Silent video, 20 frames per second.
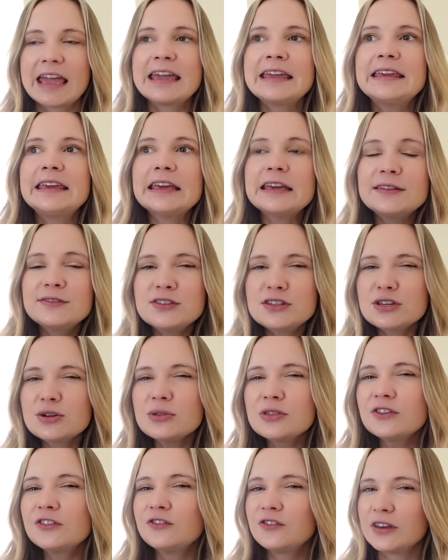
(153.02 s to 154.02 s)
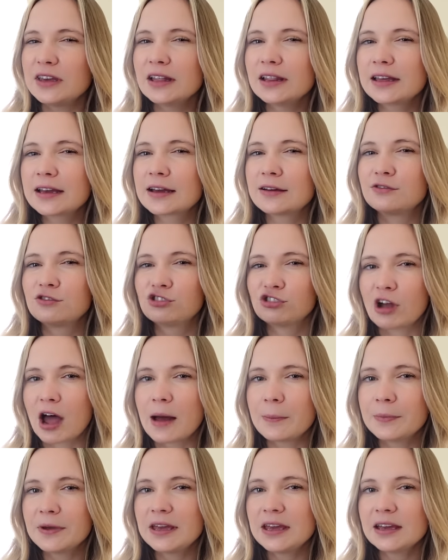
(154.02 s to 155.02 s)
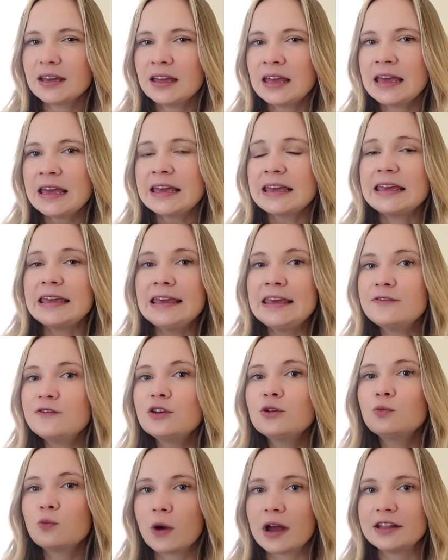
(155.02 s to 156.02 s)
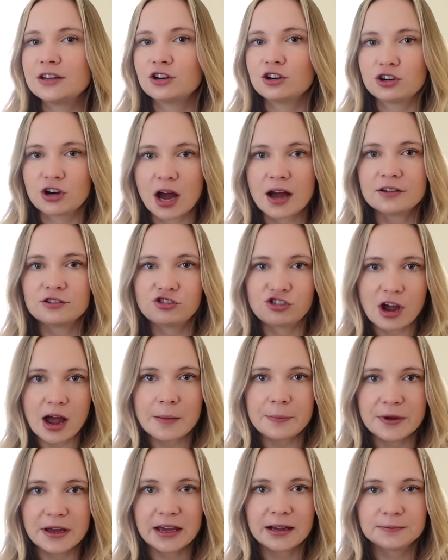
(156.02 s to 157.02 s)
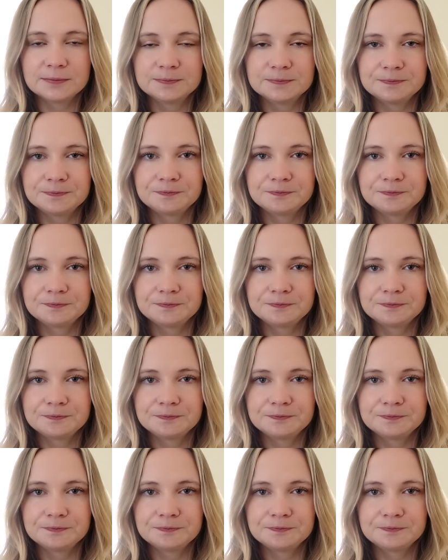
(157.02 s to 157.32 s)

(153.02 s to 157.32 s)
it gives you the feeling of shopping even when you're not shopping.